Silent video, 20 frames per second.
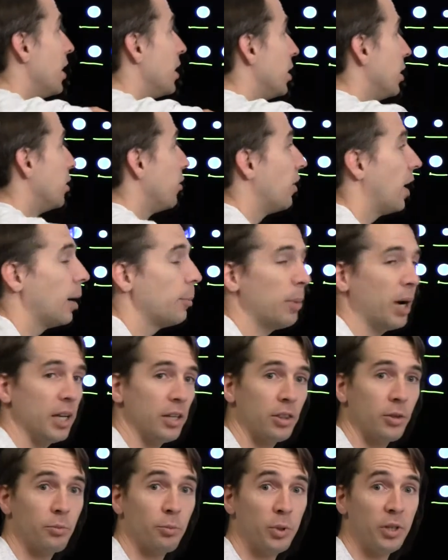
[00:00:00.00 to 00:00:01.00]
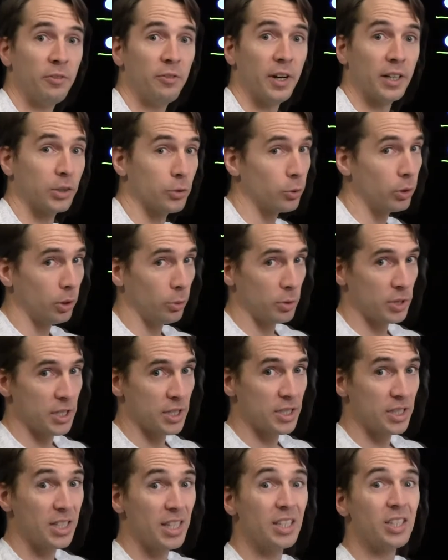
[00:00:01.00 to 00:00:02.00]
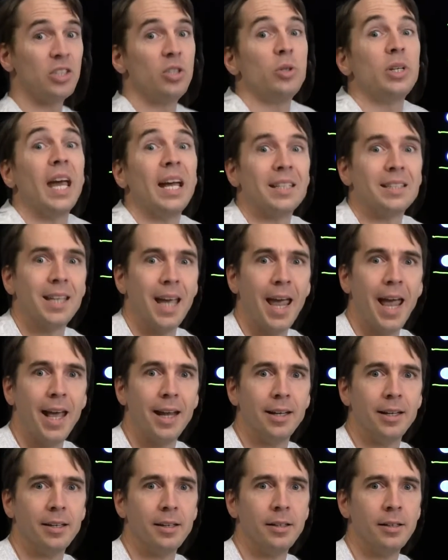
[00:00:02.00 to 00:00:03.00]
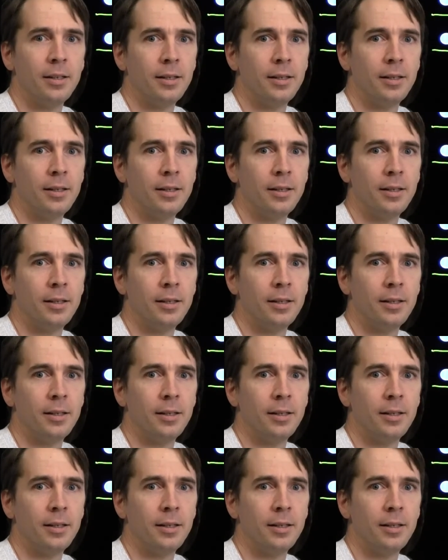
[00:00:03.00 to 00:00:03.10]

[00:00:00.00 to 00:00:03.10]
You divide by 3 factorial, which is 6, you get 10.